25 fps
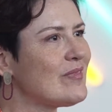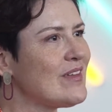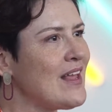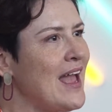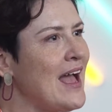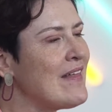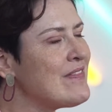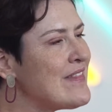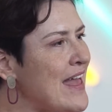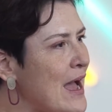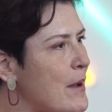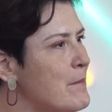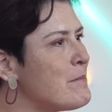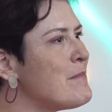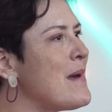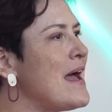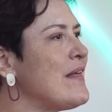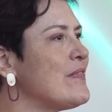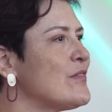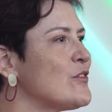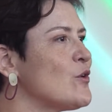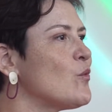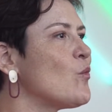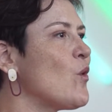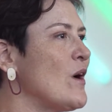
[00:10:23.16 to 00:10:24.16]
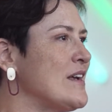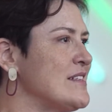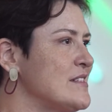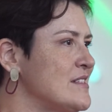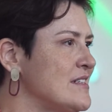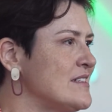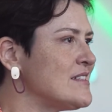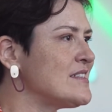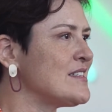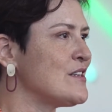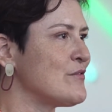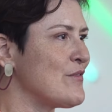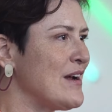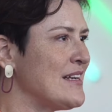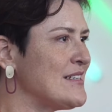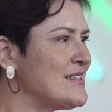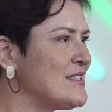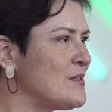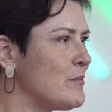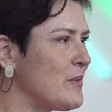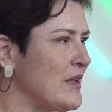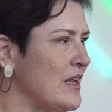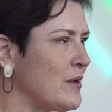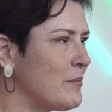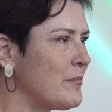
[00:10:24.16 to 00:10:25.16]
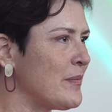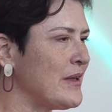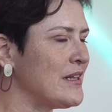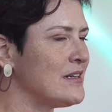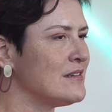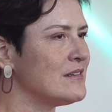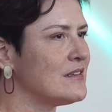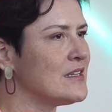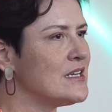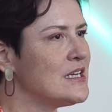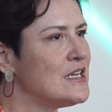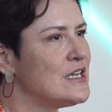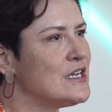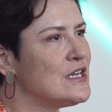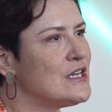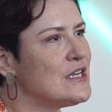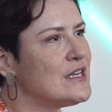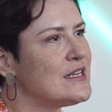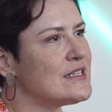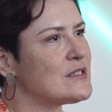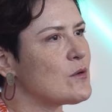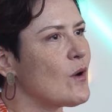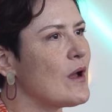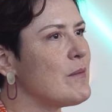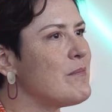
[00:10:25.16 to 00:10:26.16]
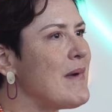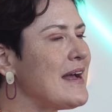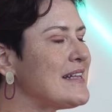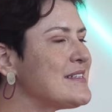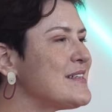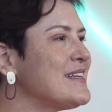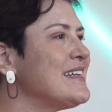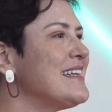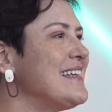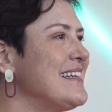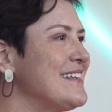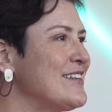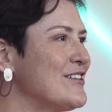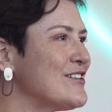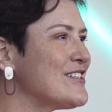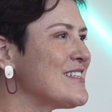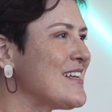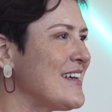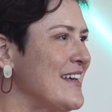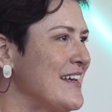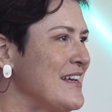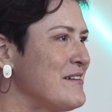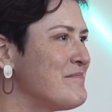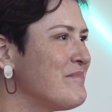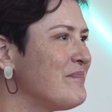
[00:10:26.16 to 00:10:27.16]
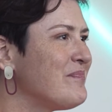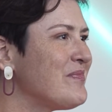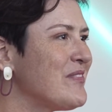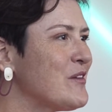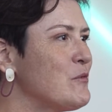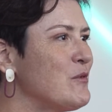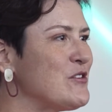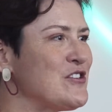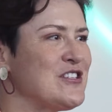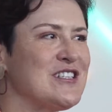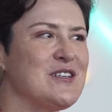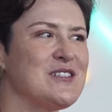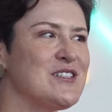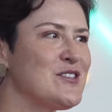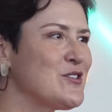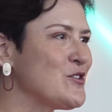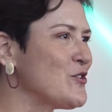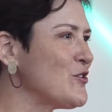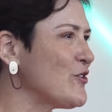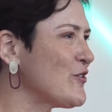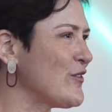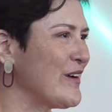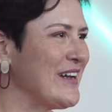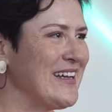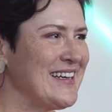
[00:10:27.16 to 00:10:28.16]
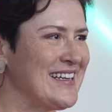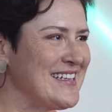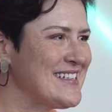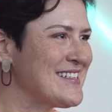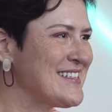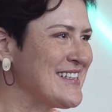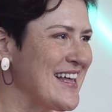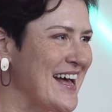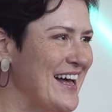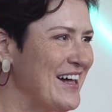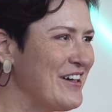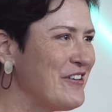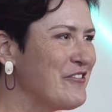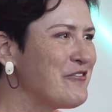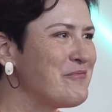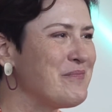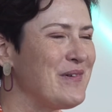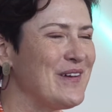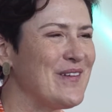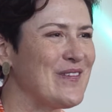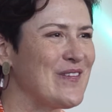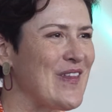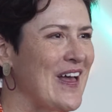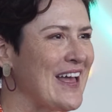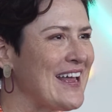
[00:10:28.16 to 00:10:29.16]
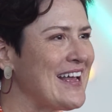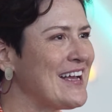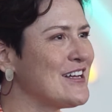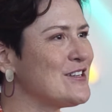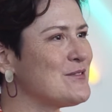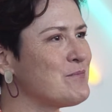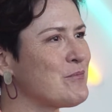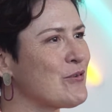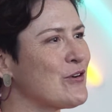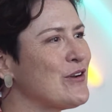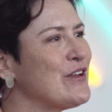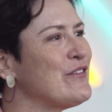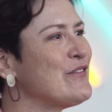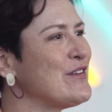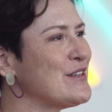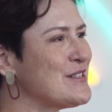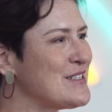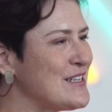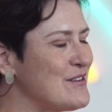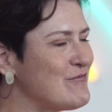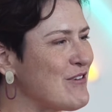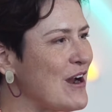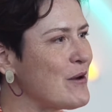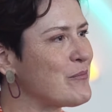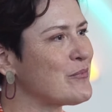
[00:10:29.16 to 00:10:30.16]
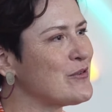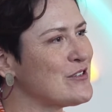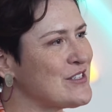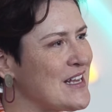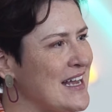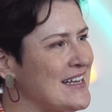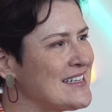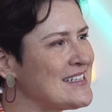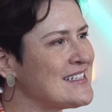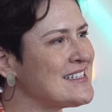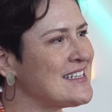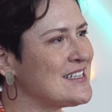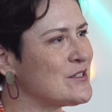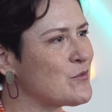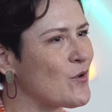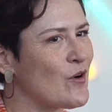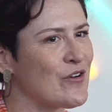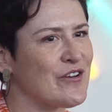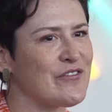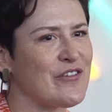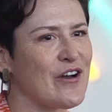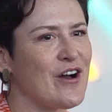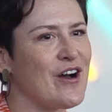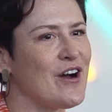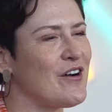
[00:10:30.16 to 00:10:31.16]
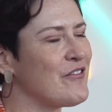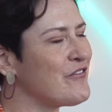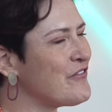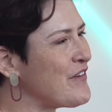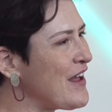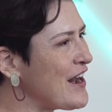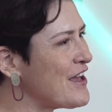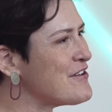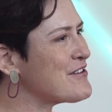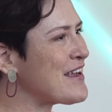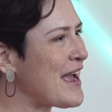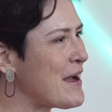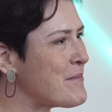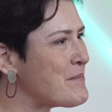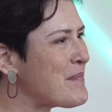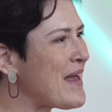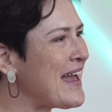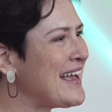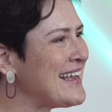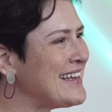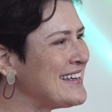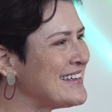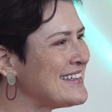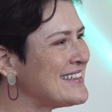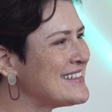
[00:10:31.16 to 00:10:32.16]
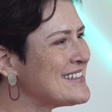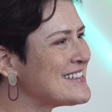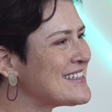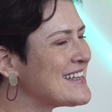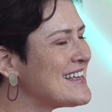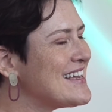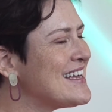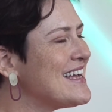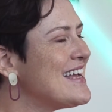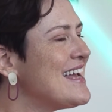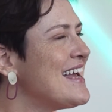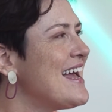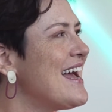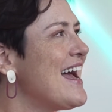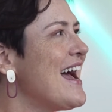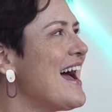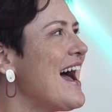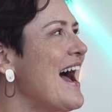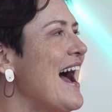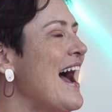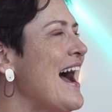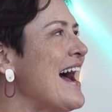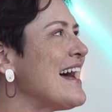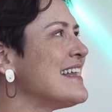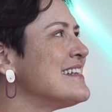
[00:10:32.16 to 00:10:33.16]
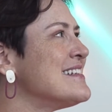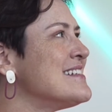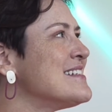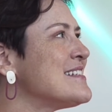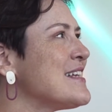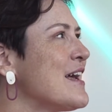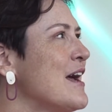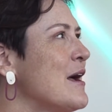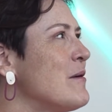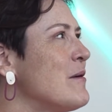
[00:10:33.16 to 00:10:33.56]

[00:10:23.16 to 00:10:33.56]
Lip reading: And that meant that waste incinerators are being built. So I met a legal team, which is a story in itself, but they had previously represented one of our fellow campaigners. And